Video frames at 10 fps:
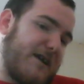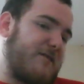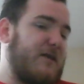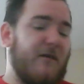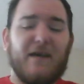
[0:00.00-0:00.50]

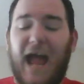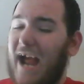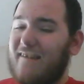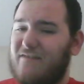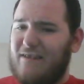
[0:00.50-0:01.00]
There's nothing
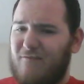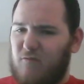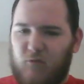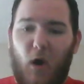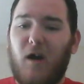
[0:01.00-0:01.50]
actually
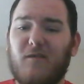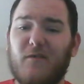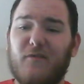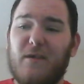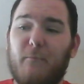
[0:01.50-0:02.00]
wrong
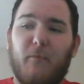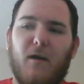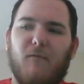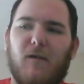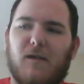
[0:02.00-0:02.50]
with it,
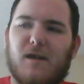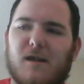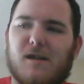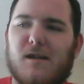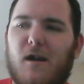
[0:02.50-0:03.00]
but at
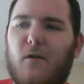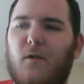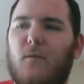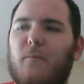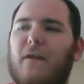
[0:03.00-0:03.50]

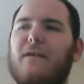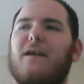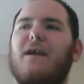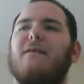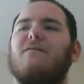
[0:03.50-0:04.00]
the
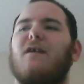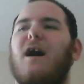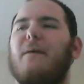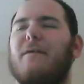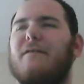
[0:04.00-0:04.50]
same
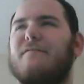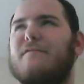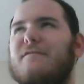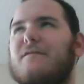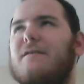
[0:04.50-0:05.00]
time, it's just.